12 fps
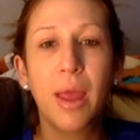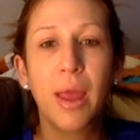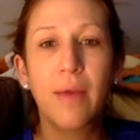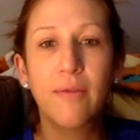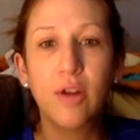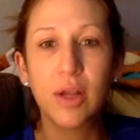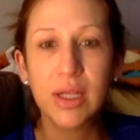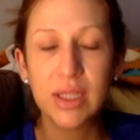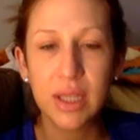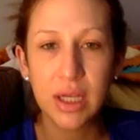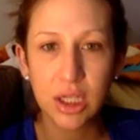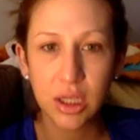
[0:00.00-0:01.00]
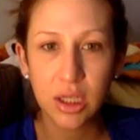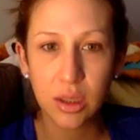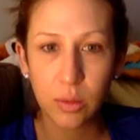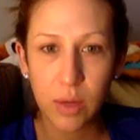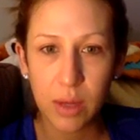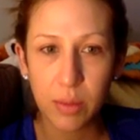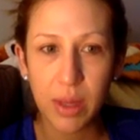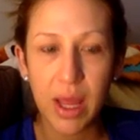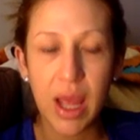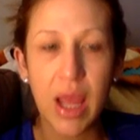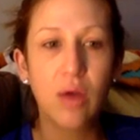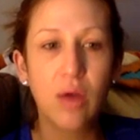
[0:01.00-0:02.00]
If you're listening to the
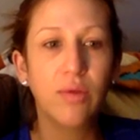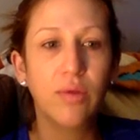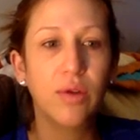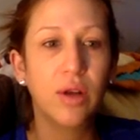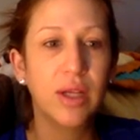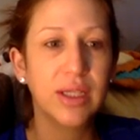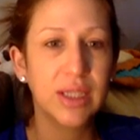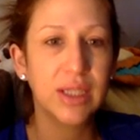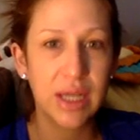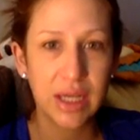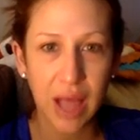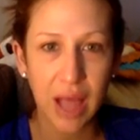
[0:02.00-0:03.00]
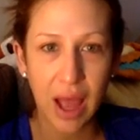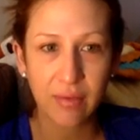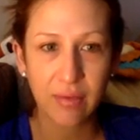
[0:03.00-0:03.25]
replay, or if you're listening live